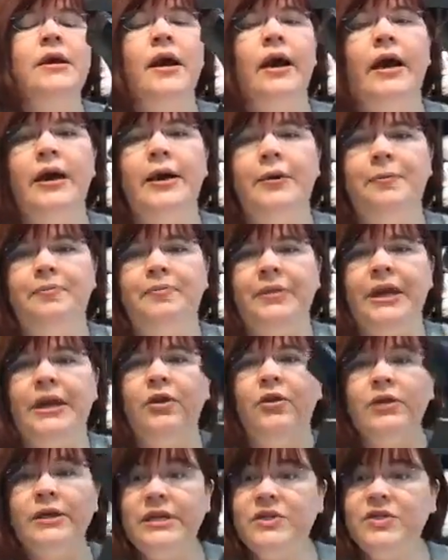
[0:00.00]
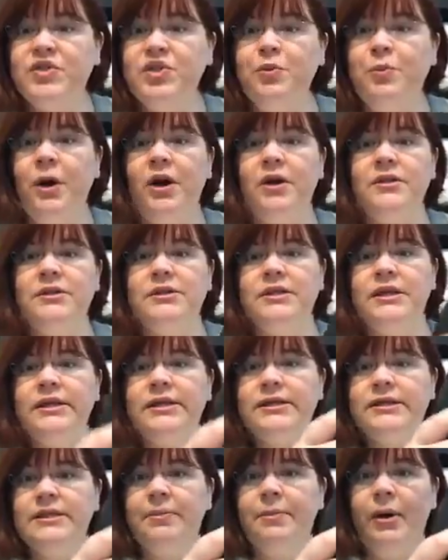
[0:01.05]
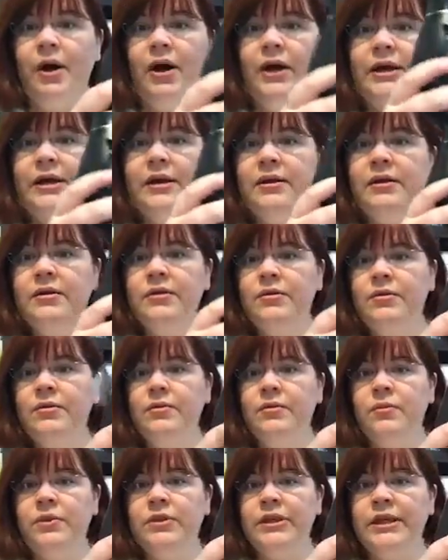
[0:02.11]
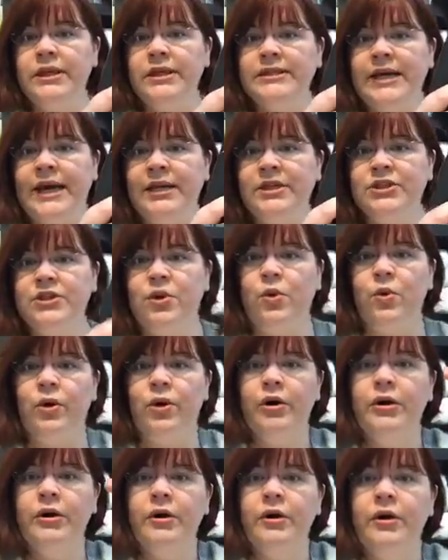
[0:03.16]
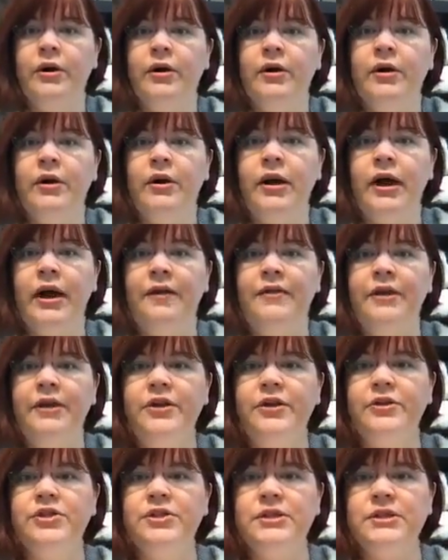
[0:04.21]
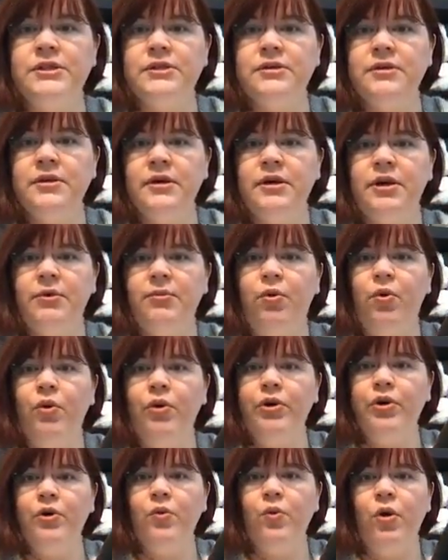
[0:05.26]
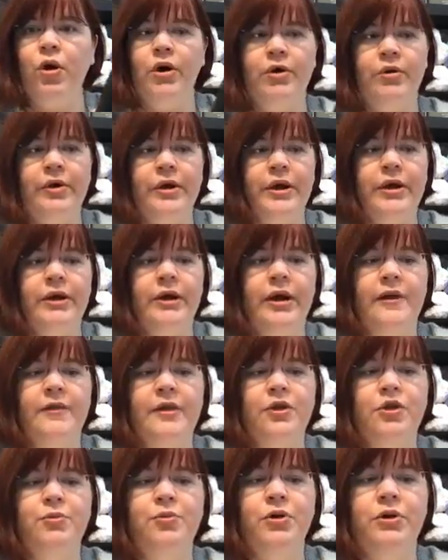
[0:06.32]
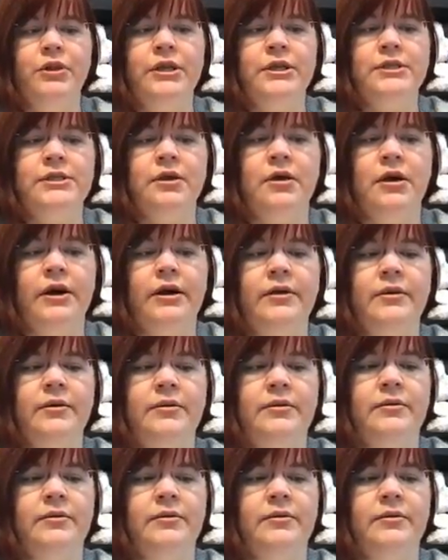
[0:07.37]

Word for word: Um, it only has two parts. It's the body with the attached cord, and then you just pour your water in, and then you put this on.